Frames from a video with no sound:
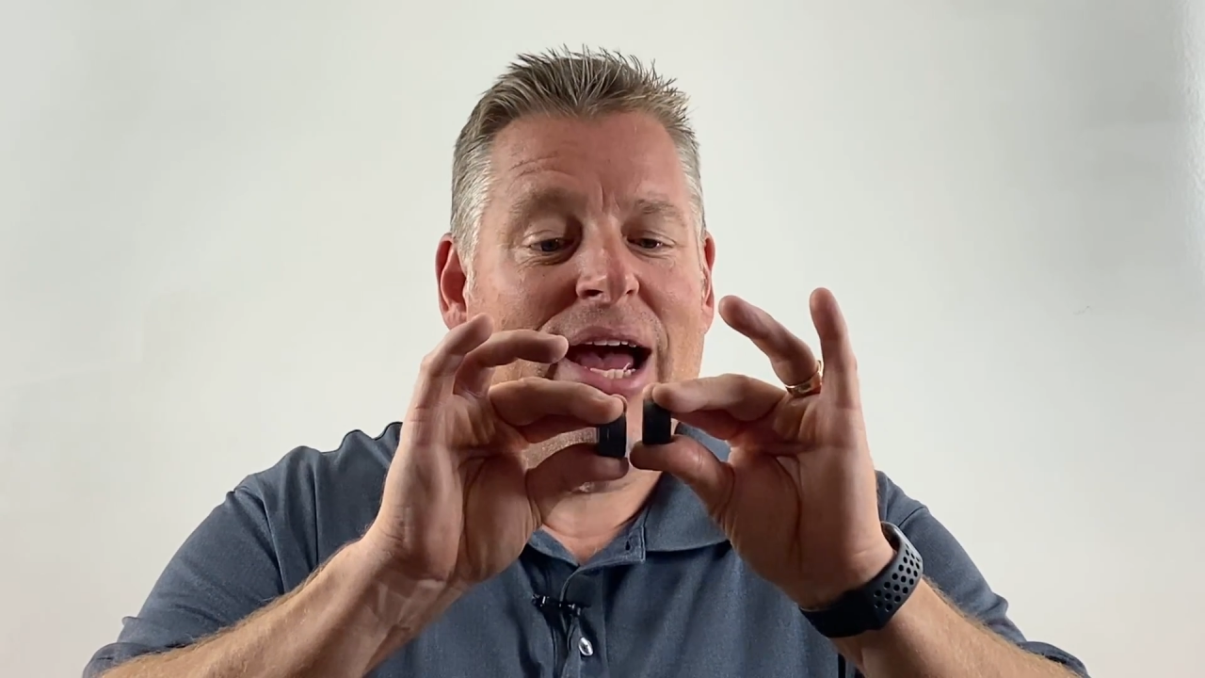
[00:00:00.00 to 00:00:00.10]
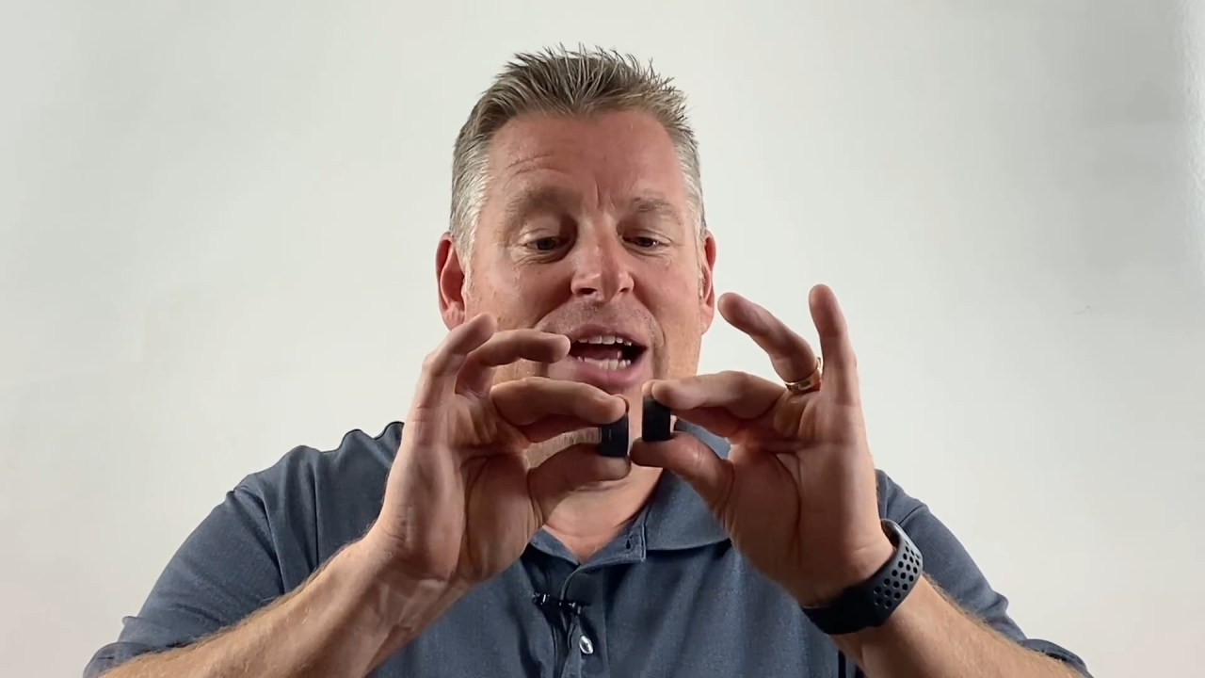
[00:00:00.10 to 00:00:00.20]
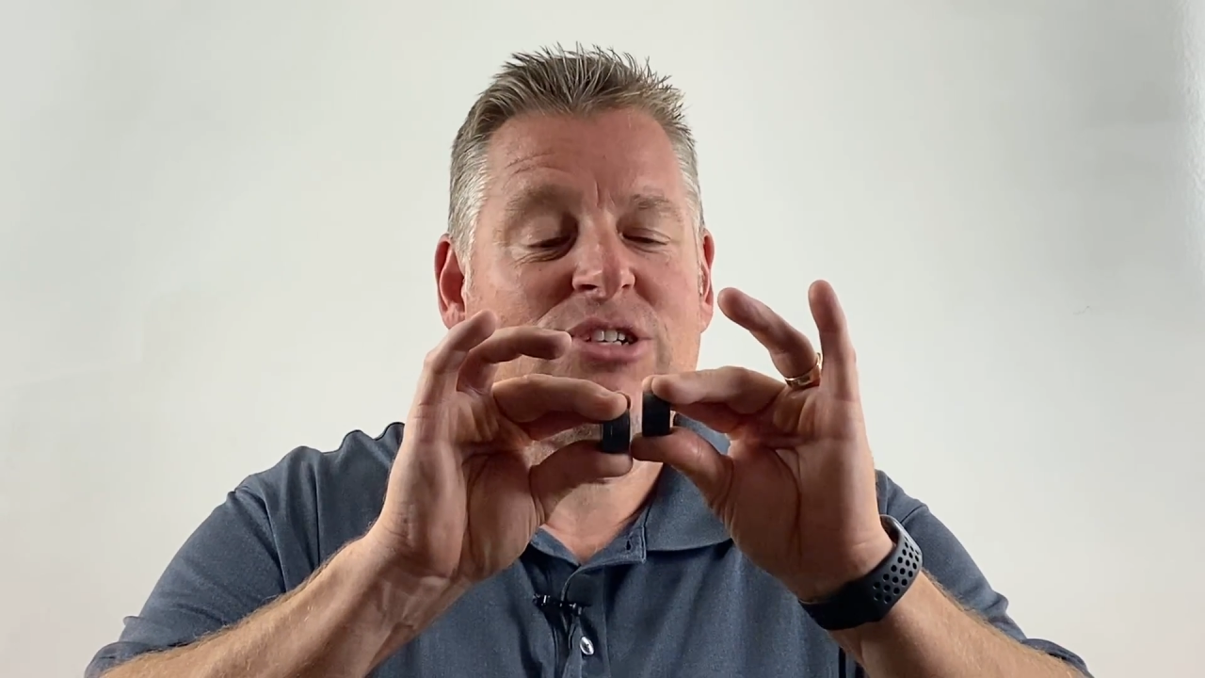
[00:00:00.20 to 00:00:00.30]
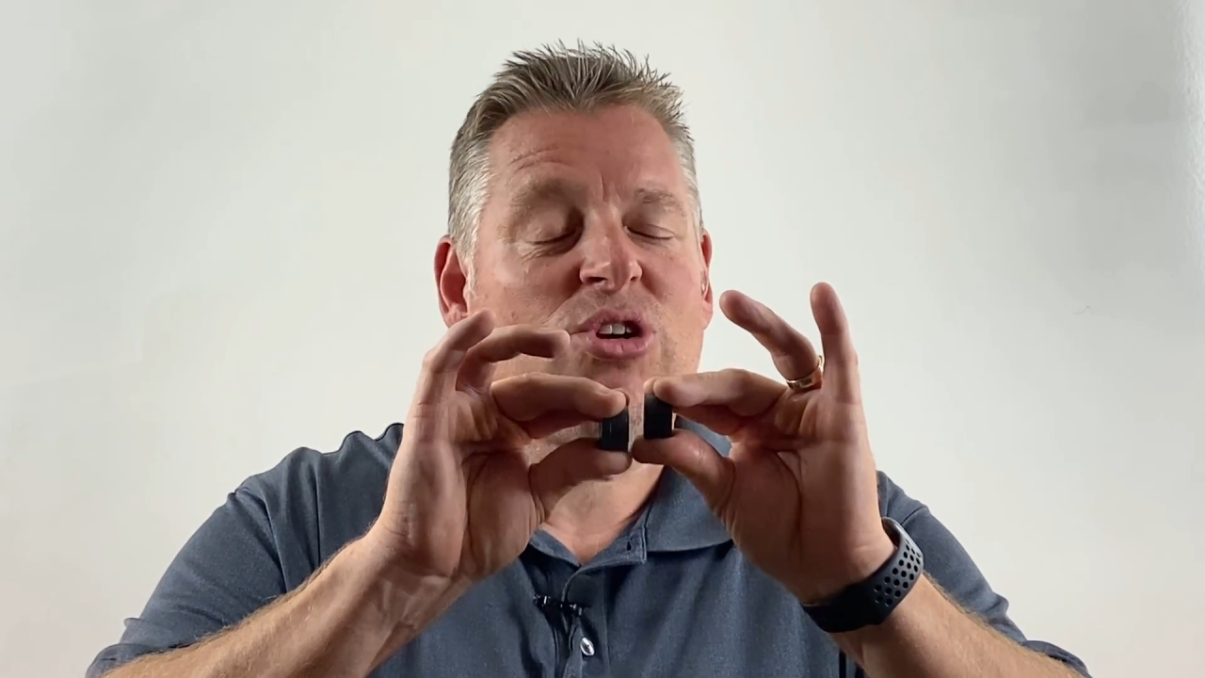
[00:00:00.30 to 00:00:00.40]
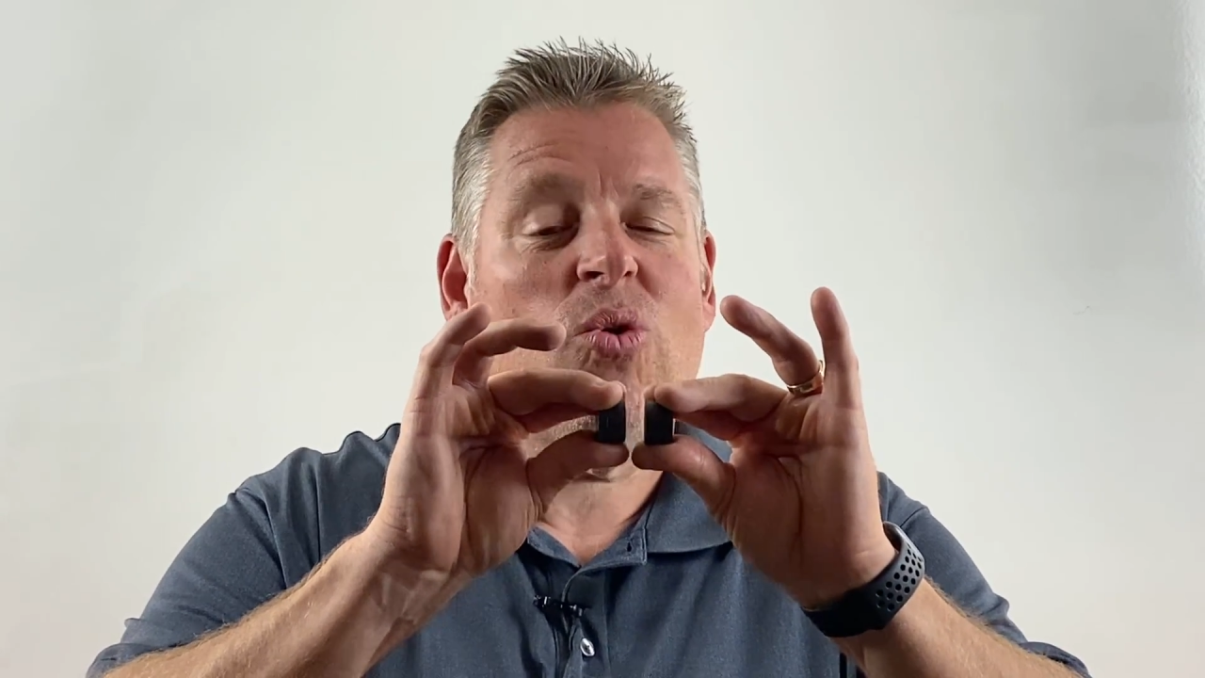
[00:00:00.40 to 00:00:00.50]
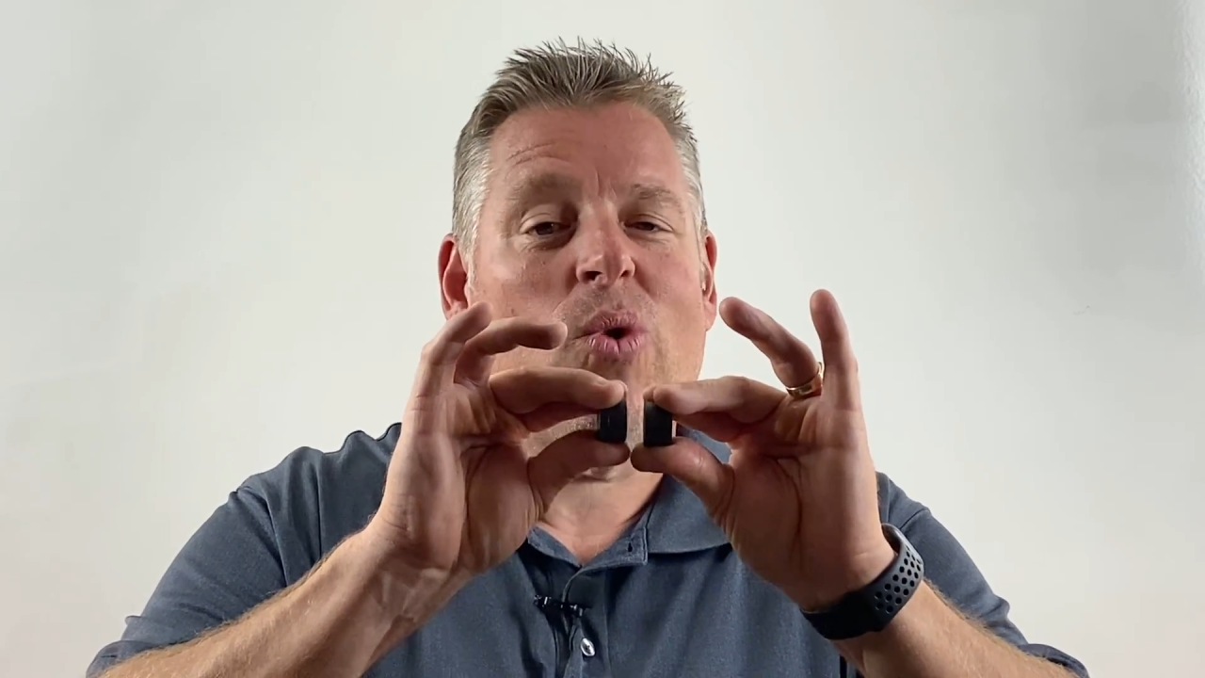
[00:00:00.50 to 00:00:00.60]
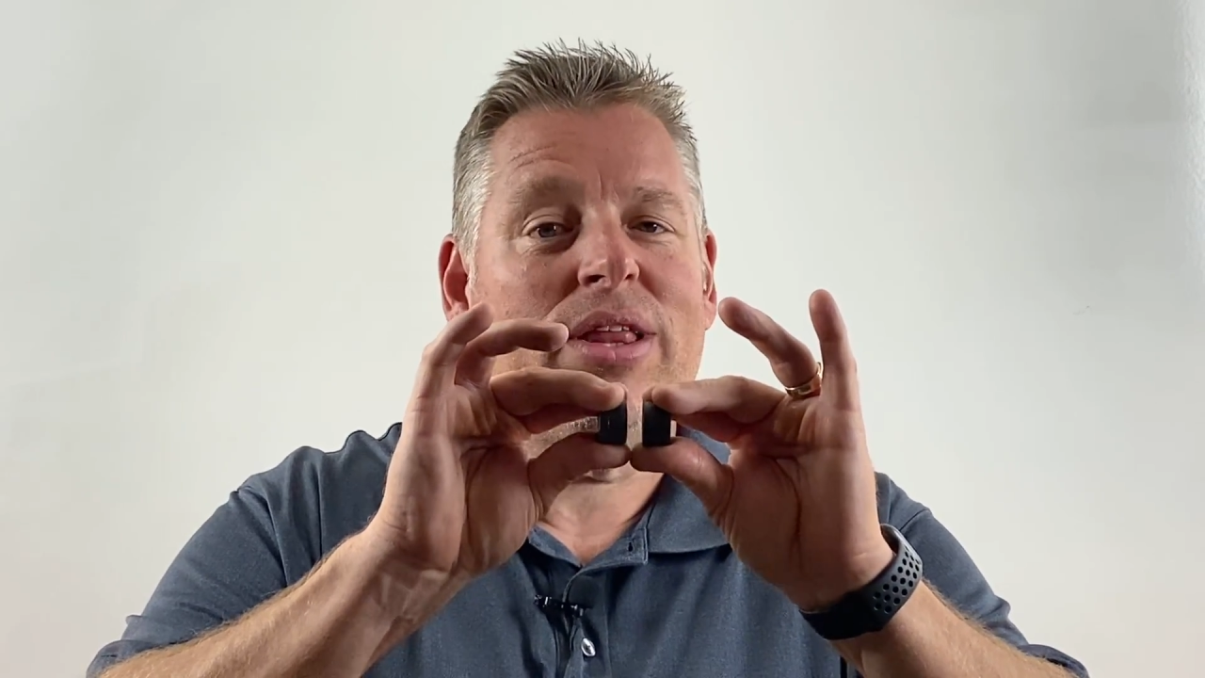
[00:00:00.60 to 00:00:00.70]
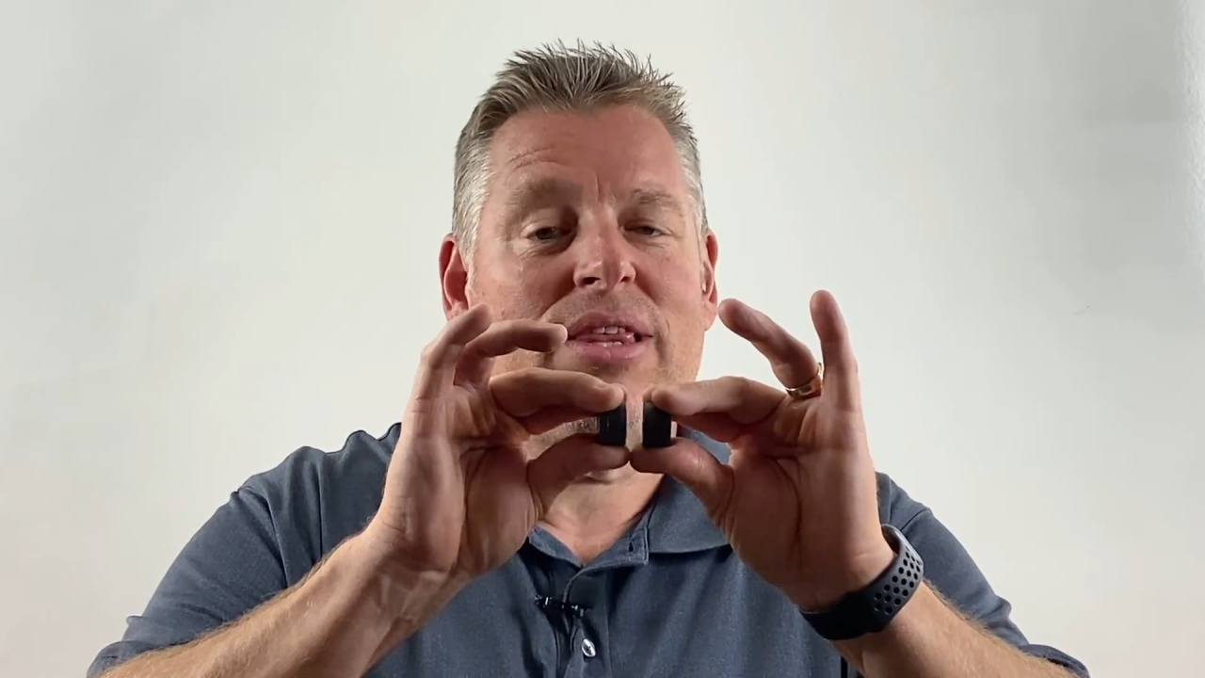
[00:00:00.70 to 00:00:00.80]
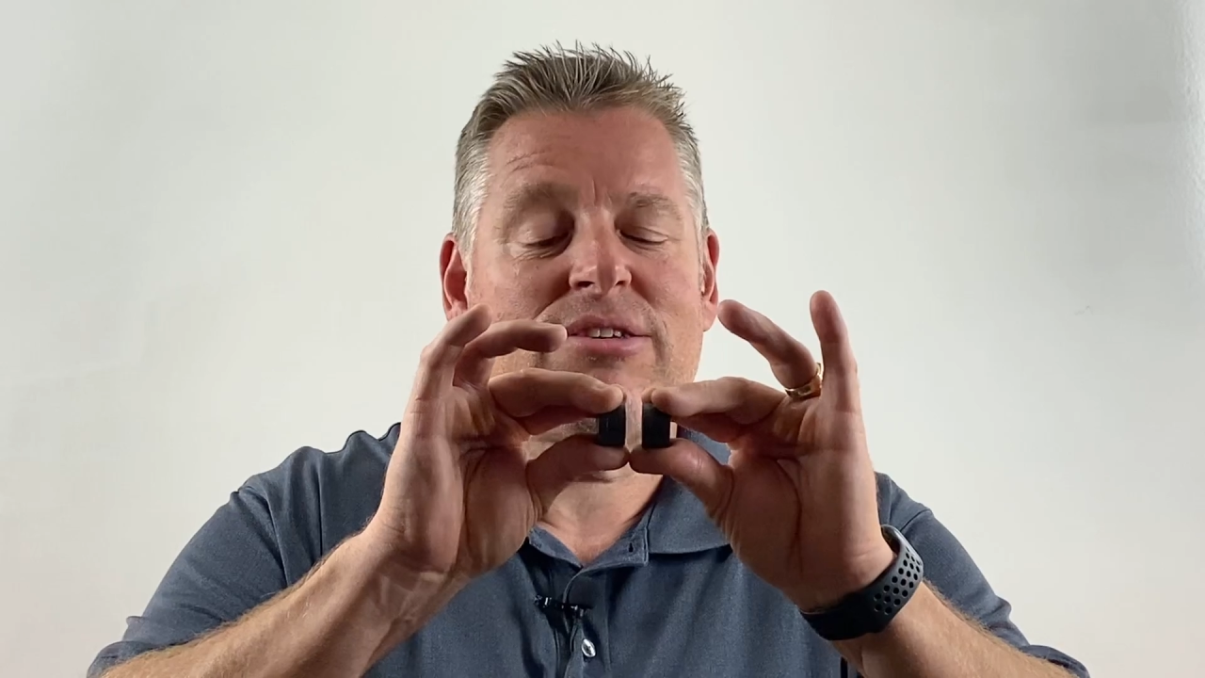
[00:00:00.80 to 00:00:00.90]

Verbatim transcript: I sure want